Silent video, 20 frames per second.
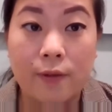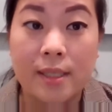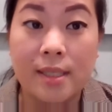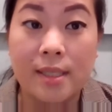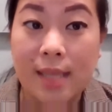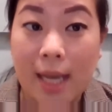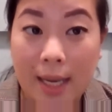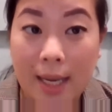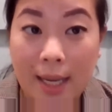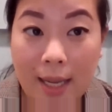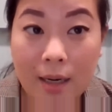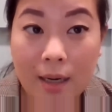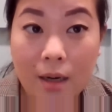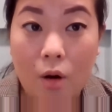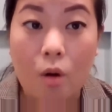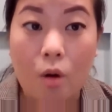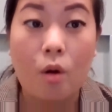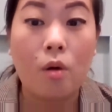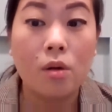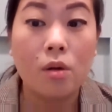second
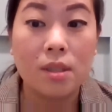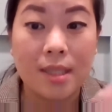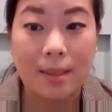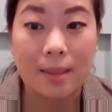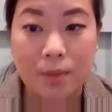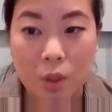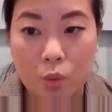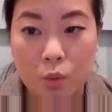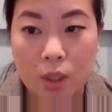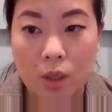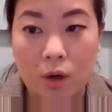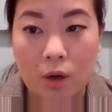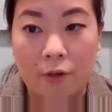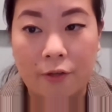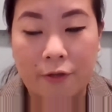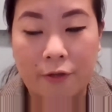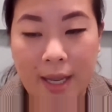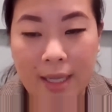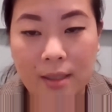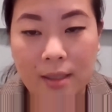or subsequent
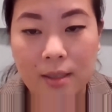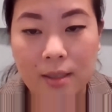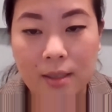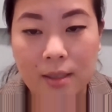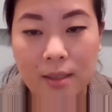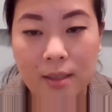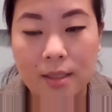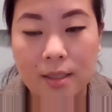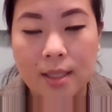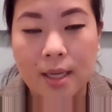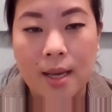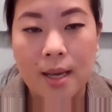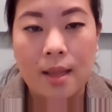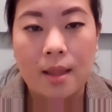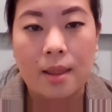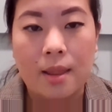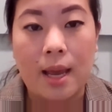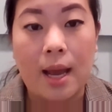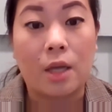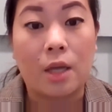offence,
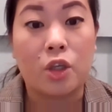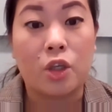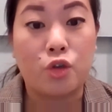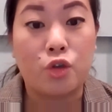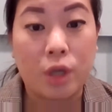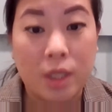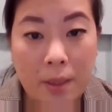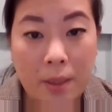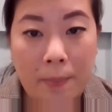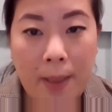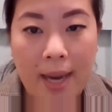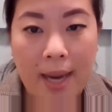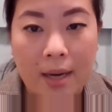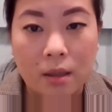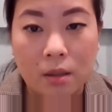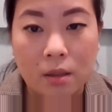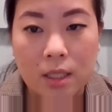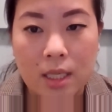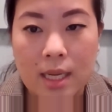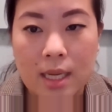there are stricter
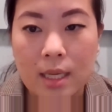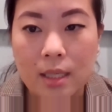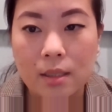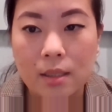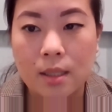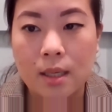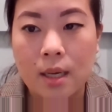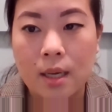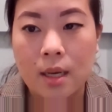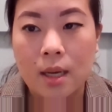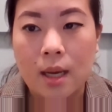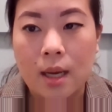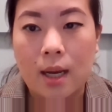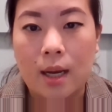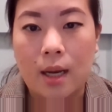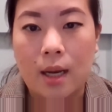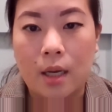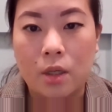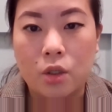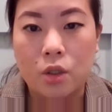penalties.
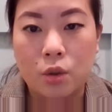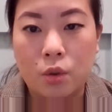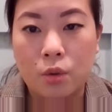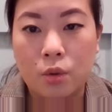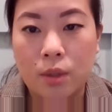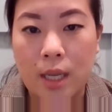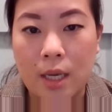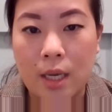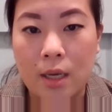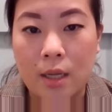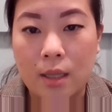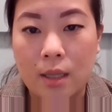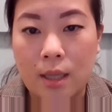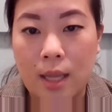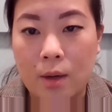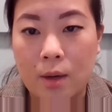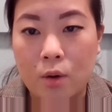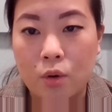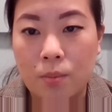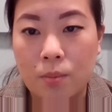So
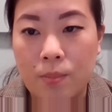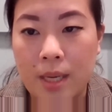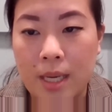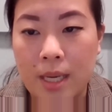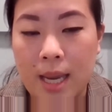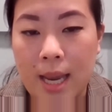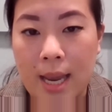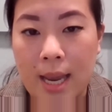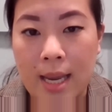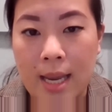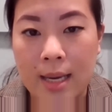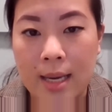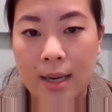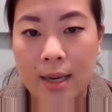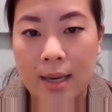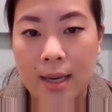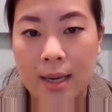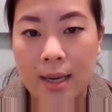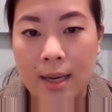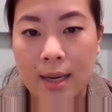there could be
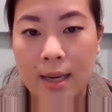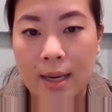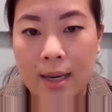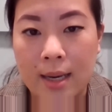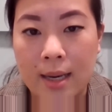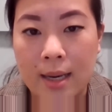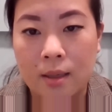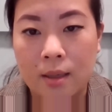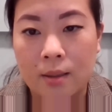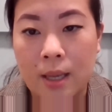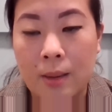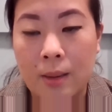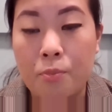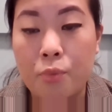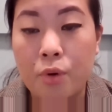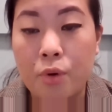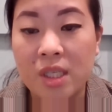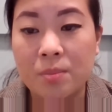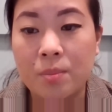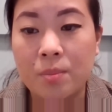a
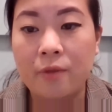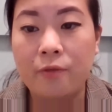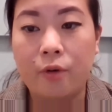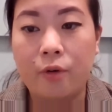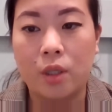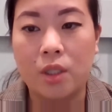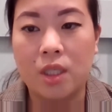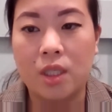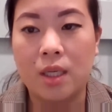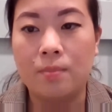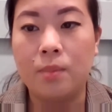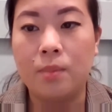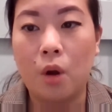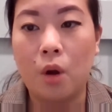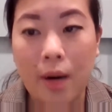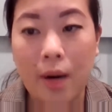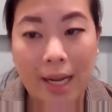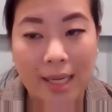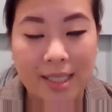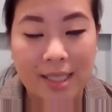imprisonment for a term
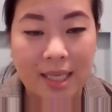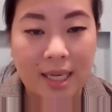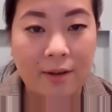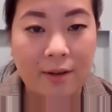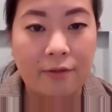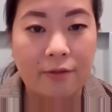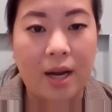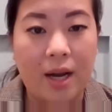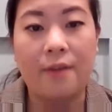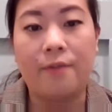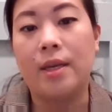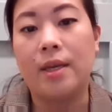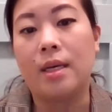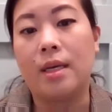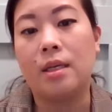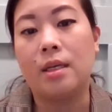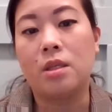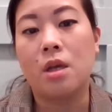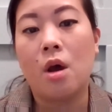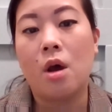not exceeding 5
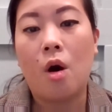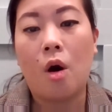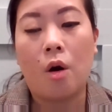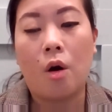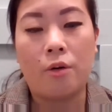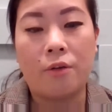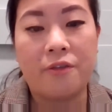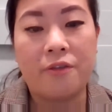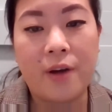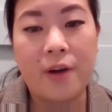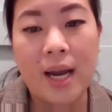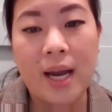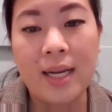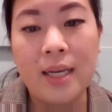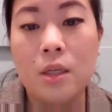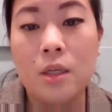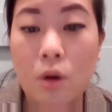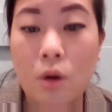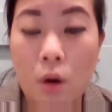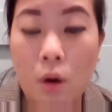years, or a fine
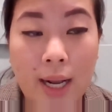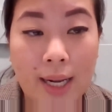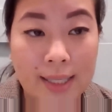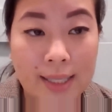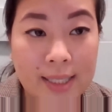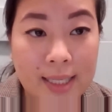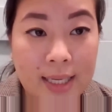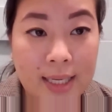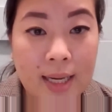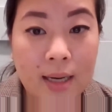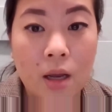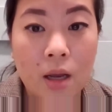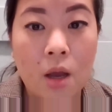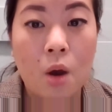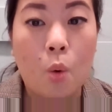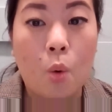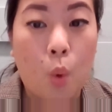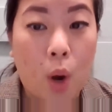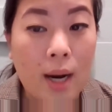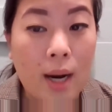not exceeding
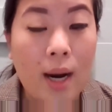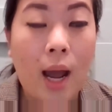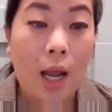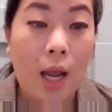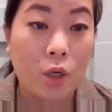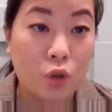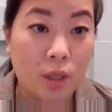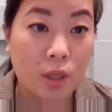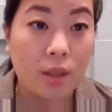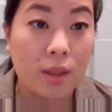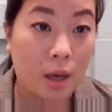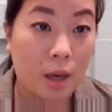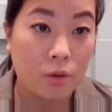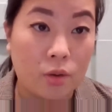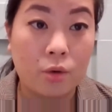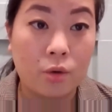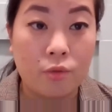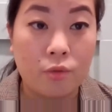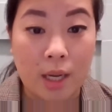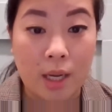
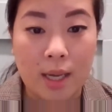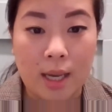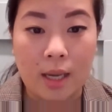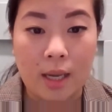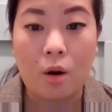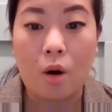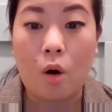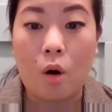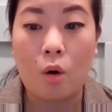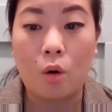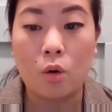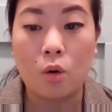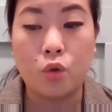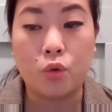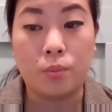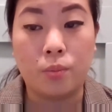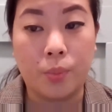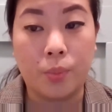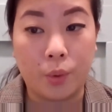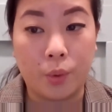100,000 ringgit, or to
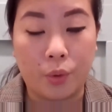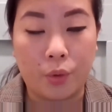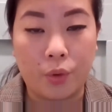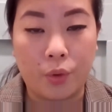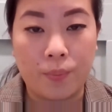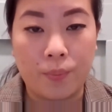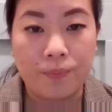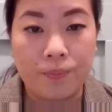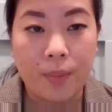both.